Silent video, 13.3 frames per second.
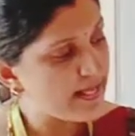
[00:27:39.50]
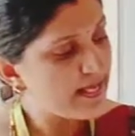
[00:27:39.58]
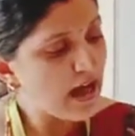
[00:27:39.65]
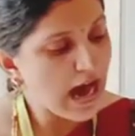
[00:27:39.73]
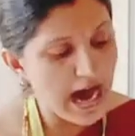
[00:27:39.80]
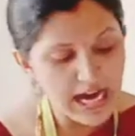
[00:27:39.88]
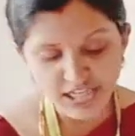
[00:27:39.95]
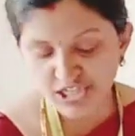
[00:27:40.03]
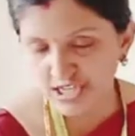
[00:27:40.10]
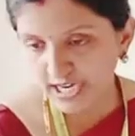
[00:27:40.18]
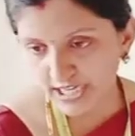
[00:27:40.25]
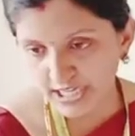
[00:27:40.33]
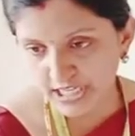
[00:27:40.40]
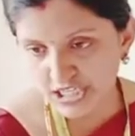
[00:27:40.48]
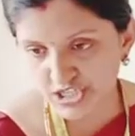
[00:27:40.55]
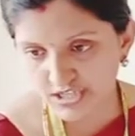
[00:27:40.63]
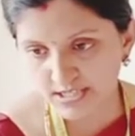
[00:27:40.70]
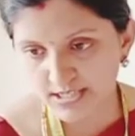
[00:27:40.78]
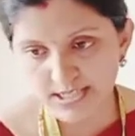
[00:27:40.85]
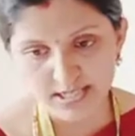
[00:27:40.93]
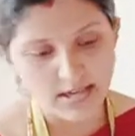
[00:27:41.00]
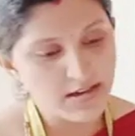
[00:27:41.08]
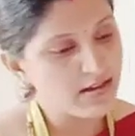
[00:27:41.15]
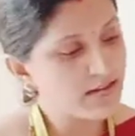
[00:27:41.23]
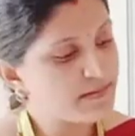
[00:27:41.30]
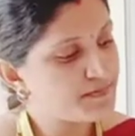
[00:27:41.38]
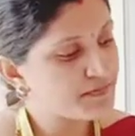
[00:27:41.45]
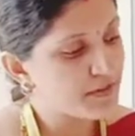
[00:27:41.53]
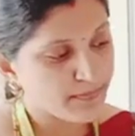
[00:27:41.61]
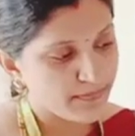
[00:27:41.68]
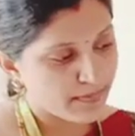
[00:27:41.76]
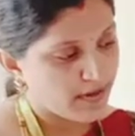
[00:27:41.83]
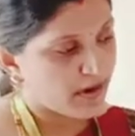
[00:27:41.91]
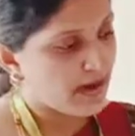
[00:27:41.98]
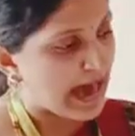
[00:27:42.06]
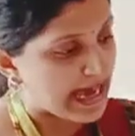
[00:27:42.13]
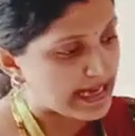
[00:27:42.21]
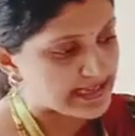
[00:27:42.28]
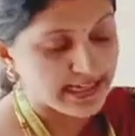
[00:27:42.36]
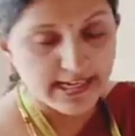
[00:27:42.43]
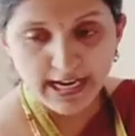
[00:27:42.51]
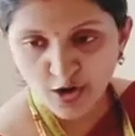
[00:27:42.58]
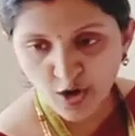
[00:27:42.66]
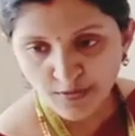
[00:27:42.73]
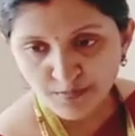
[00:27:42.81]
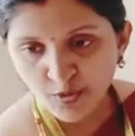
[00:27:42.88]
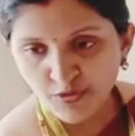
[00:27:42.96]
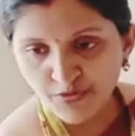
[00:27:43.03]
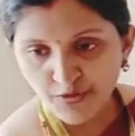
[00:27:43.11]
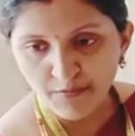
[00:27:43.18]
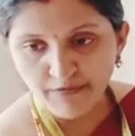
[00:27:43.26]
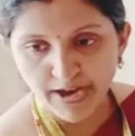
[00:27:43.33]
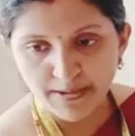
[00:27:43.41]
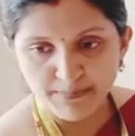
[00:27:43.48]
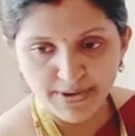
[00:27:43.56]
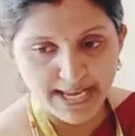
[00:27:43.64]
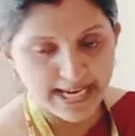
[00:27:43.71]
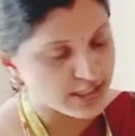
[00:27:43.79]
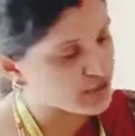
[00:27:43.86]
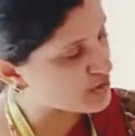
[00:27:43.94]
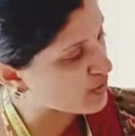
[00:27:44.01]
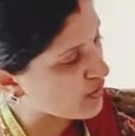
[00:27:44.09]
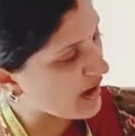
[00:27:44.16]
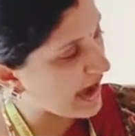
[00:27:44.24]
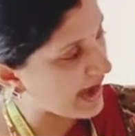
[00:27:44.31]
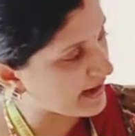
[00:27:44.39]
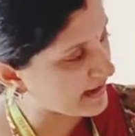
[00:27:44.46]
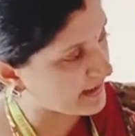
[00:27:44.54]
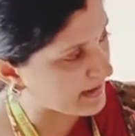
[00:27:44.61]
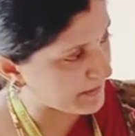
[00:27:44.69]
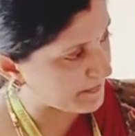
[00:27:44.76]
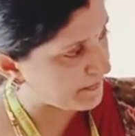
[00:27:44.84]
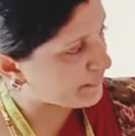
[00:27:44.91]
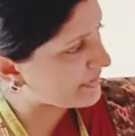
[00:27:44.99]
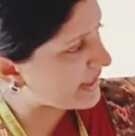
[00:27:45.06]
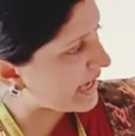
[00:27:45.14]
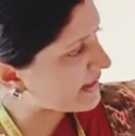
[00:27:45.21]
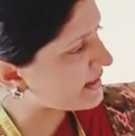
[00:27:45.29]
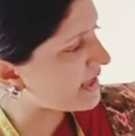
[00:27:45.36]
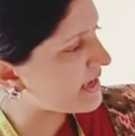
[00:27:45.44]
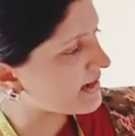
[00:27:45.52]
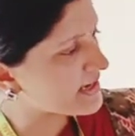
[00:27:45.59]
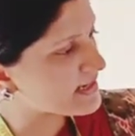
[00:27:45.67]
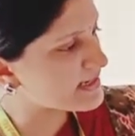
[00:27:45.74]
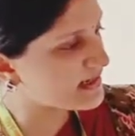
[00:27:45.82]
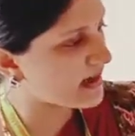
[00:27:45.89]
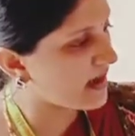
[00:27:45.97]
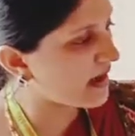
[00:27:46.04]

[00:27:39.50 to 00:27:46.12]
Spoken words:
harsh conditions, as it cannot move from one place to another. Then there is